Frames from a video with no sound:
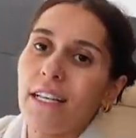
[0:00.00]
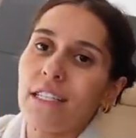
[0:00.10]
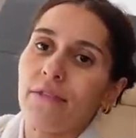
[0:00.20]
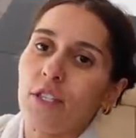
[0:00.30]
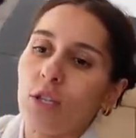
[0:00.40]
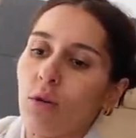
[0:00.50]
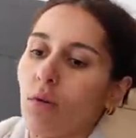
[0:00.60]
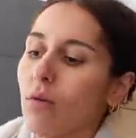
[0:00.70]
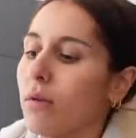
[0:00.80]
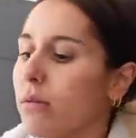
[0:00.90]
it for
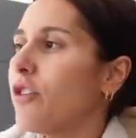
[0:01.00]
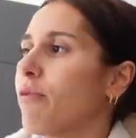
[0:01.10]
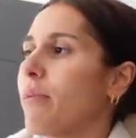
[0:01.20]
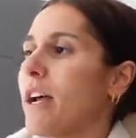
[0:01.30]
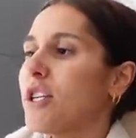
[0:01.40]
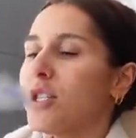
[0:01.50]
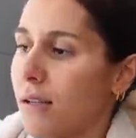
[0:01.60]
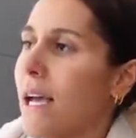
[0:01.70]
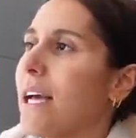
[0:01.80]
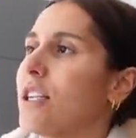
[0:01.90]
school? Toothbrush.
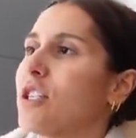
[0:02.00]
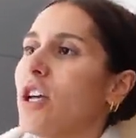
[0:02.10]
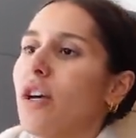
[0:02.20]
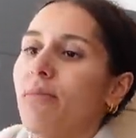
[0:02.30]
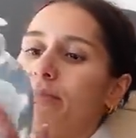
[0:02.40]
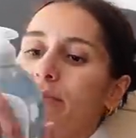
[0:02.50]
Hand soap.